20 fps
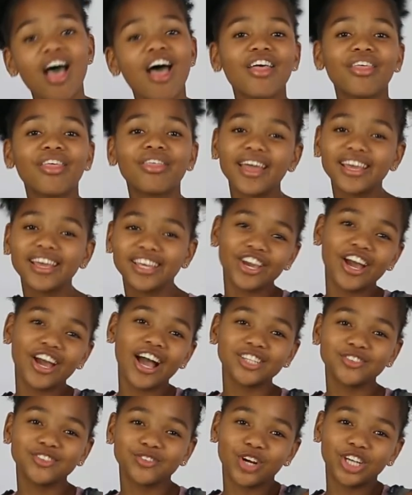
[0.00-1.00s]
Thank you
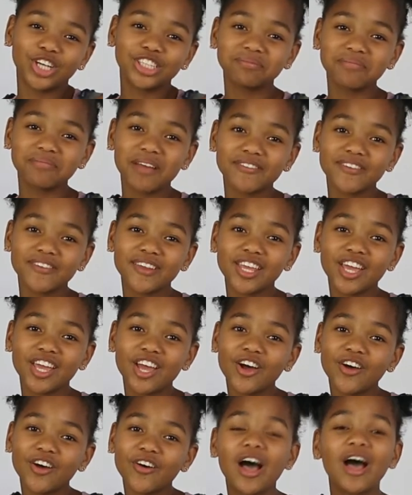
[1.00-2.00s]
guys for watching my video.
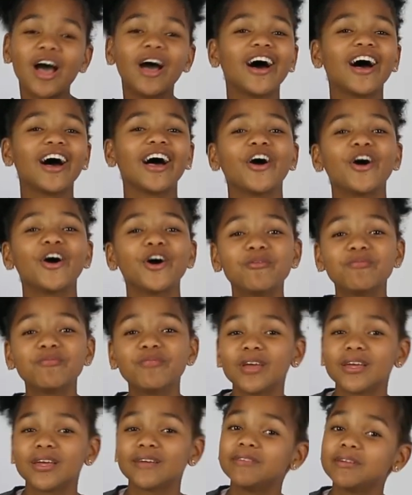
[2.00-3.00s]
I hope you
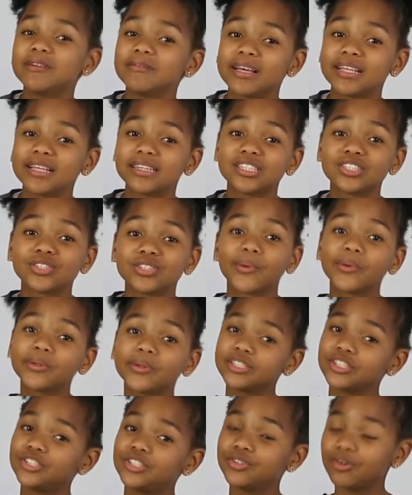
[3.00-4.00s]
implement this all
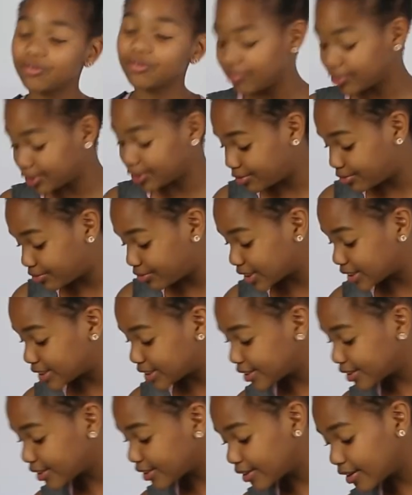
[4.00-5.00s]
into your fur friends'
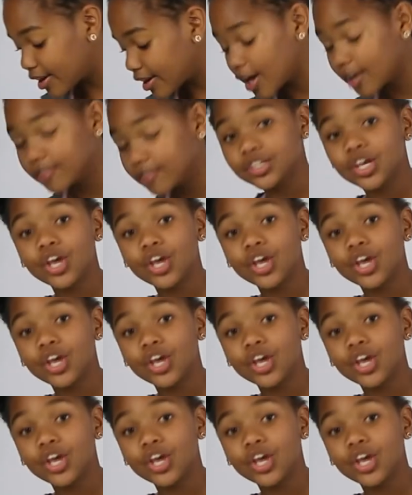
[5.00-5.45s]
little lives.